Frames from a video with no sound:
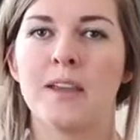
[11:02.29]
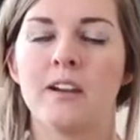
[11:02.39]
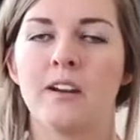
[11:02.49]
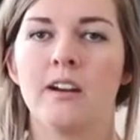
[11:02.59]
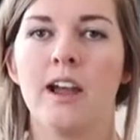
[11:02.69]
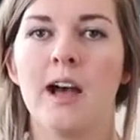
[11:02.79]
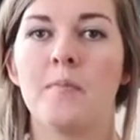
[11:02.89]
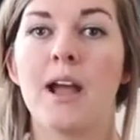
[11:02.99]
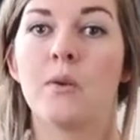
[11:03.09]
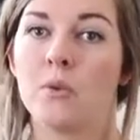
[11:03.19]
Maker.
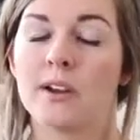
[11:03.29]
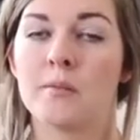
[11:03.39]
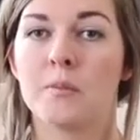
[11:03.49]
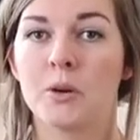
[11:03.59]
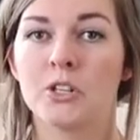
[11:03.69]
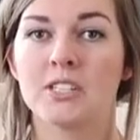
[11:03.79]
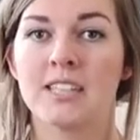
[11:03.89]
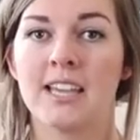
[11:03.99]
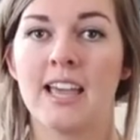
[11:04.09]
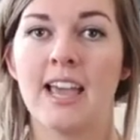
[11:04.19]
I would recommend
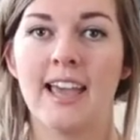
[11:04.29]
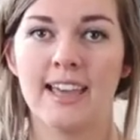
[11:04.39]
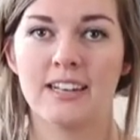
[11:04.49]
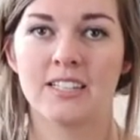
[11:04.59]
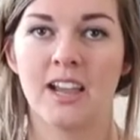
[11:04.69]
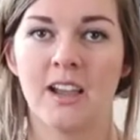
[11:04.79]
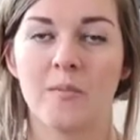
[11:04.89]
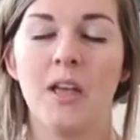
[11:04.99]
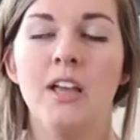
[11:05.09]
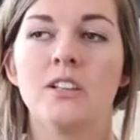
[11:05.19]
purchasing it ahead of
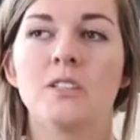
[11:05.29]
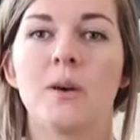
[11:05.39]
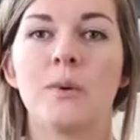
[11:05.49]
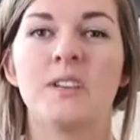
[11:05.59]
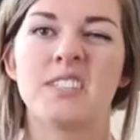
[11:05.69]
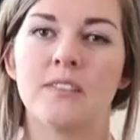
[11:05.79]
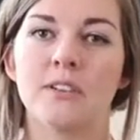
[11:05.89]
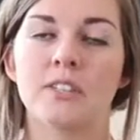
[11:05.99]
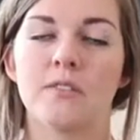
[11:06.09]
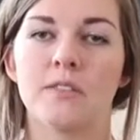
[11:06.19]
time, so that way you save
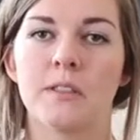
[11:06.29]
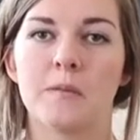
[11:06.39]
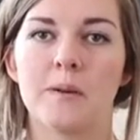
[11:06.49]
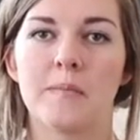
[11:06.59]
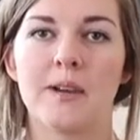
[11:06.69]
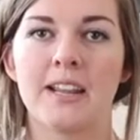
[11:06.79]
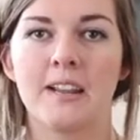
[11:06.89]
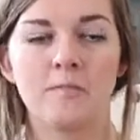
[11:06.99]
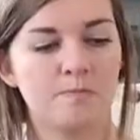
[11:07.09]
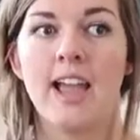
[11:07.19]
yourself a little bit of
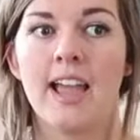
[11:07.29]
money.